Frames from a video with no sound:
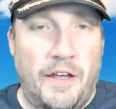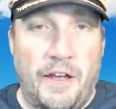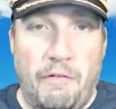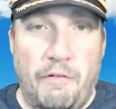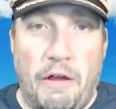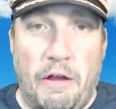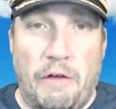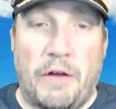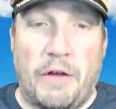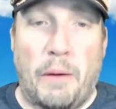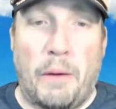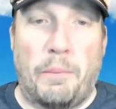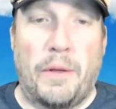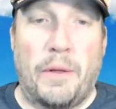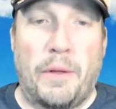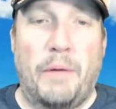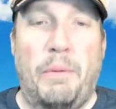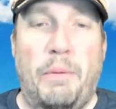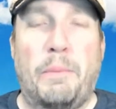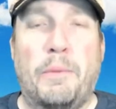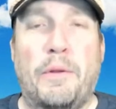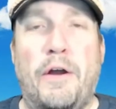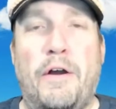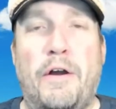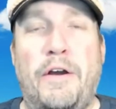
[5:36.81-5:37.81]
We have a couple other
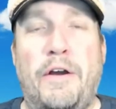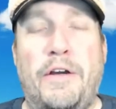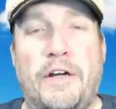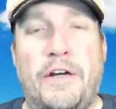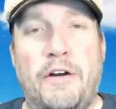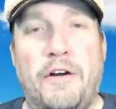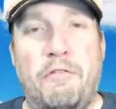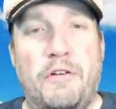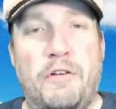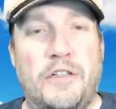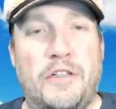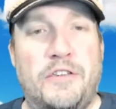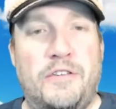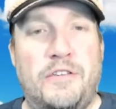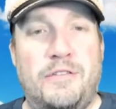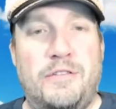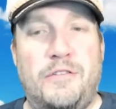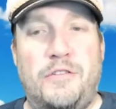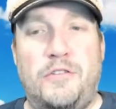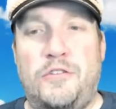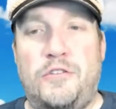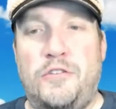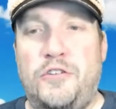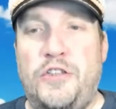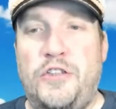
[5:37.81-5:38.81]
people that are in here. We're just
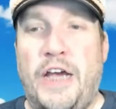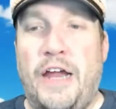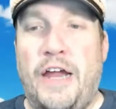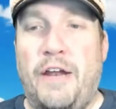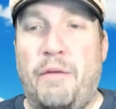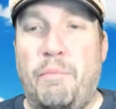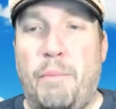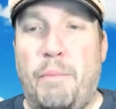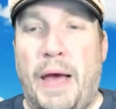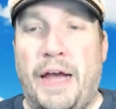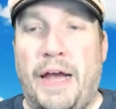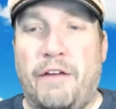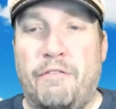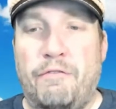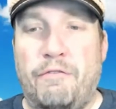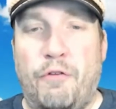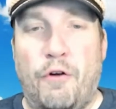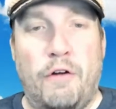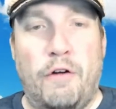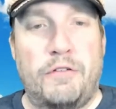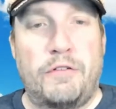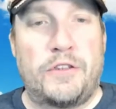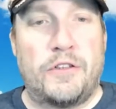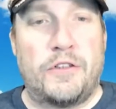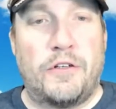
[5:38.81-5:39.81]
chatting back and
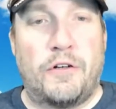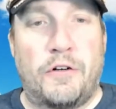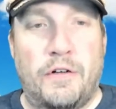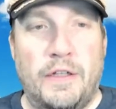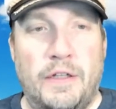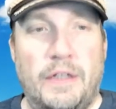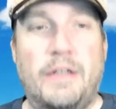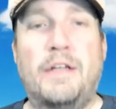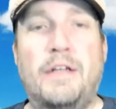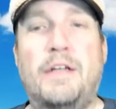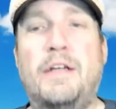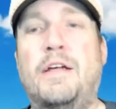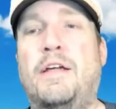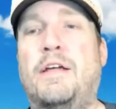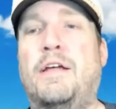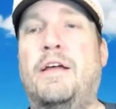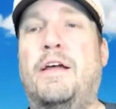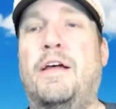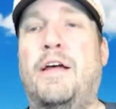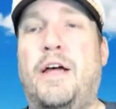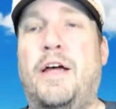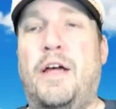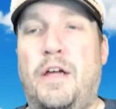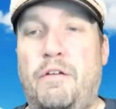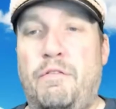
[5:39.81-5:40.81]
forth, so
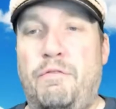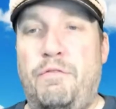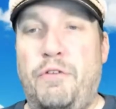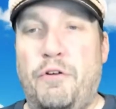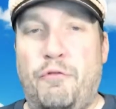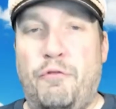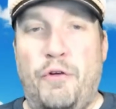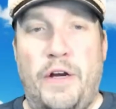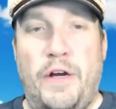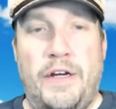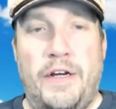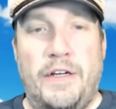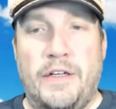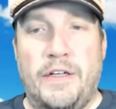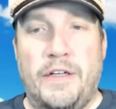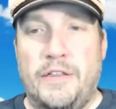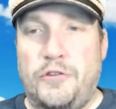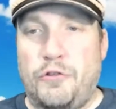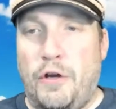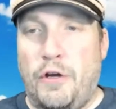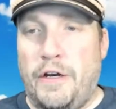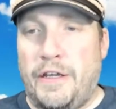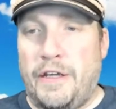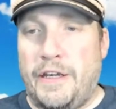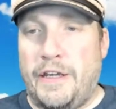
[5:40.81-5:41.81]
feel free to
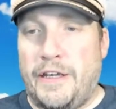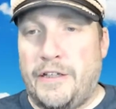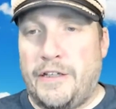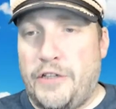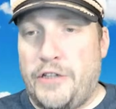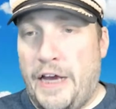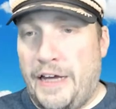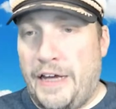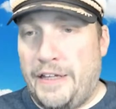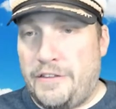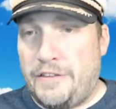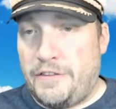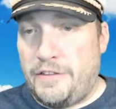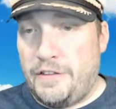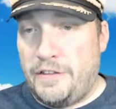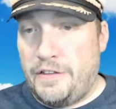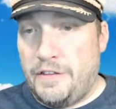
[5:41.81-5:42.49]
join in the chat.